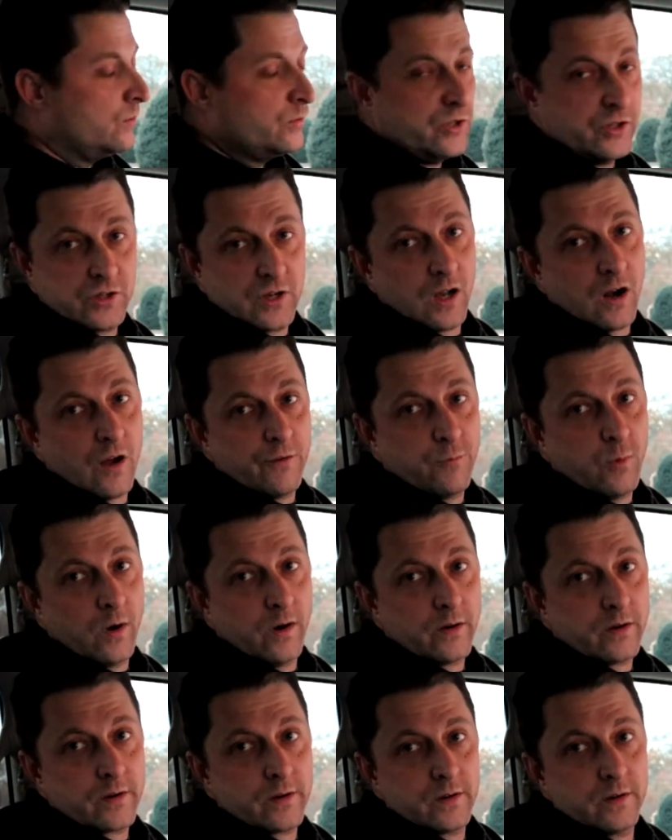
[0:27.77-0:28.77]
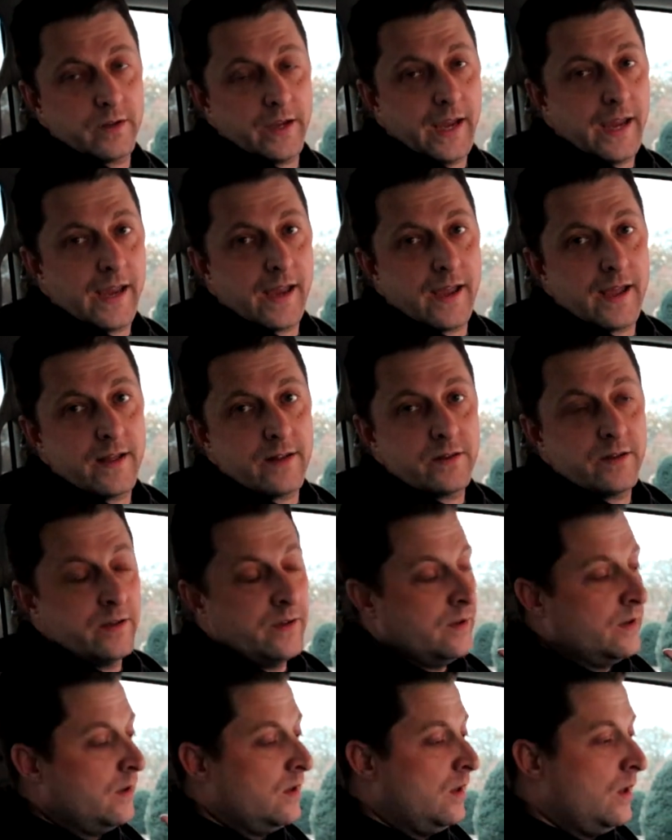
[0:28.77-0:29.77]
Just got off work and
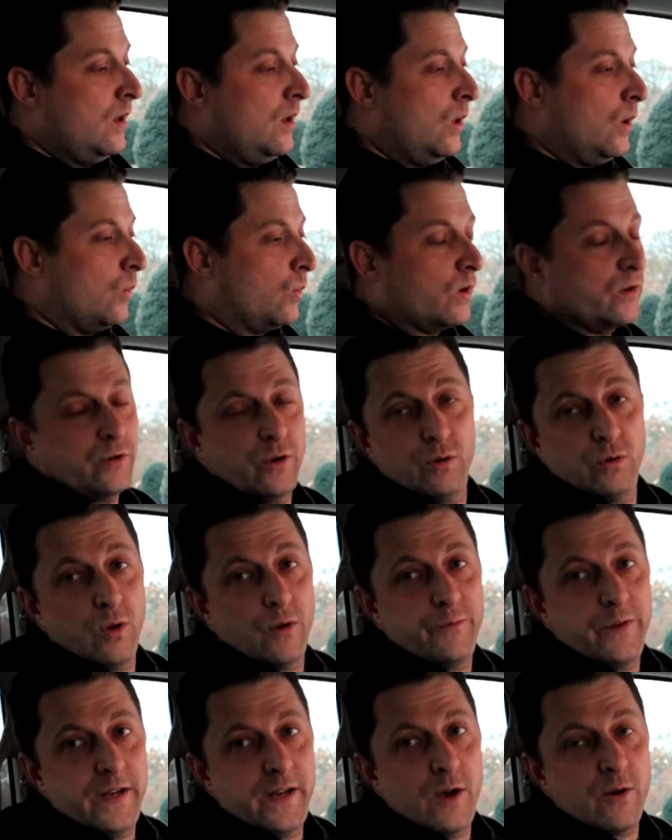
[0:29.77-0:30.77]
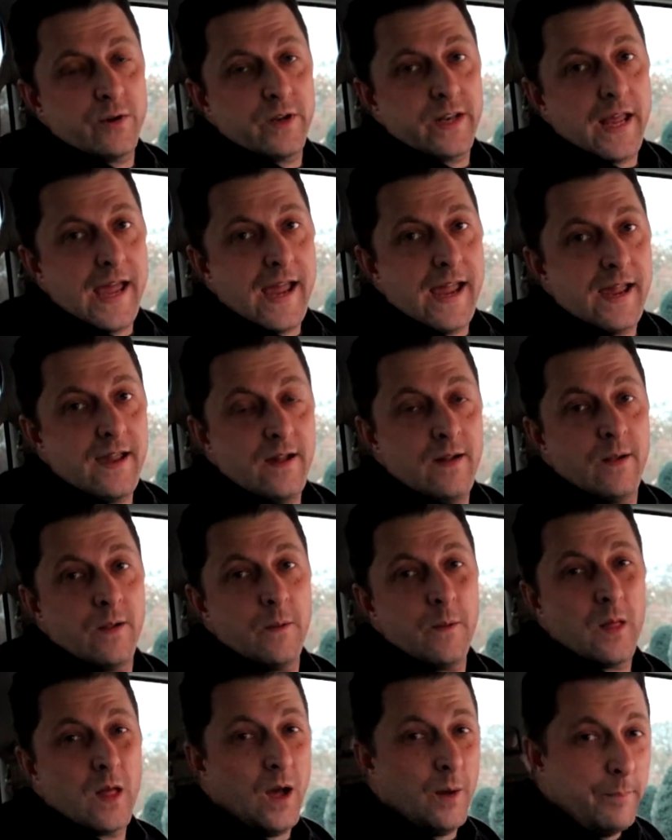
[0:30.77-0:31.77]
we're gonna do a little video today
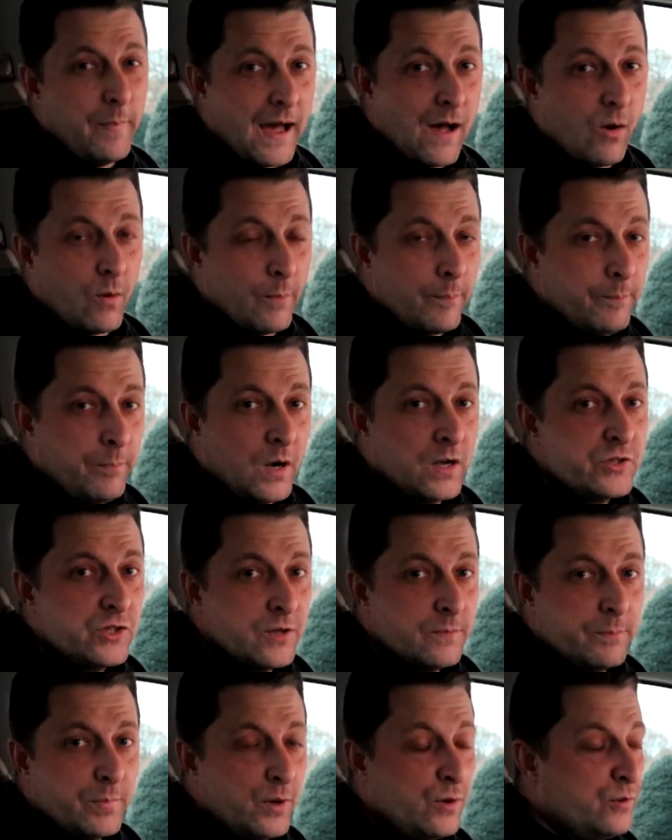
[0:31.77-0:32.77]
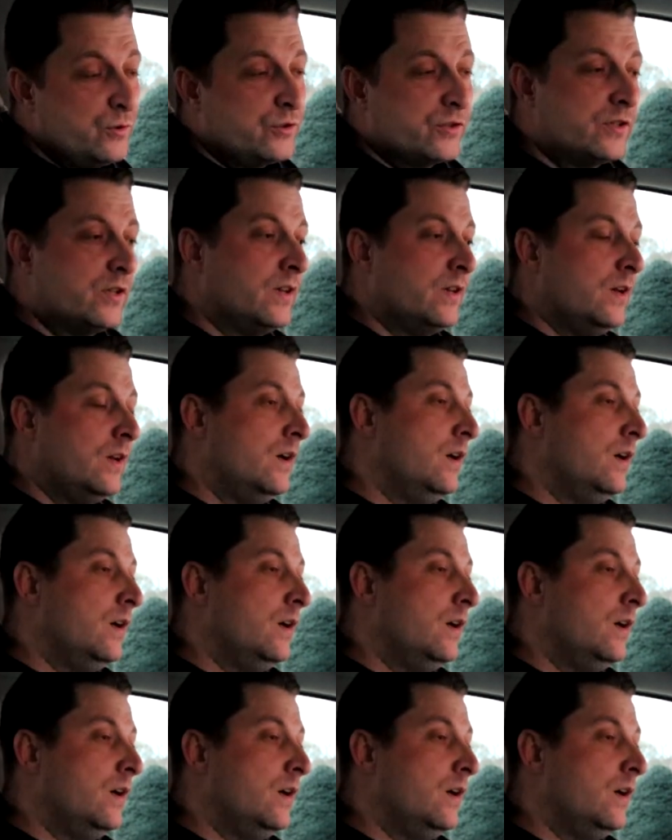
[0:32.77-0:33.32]
about budget boost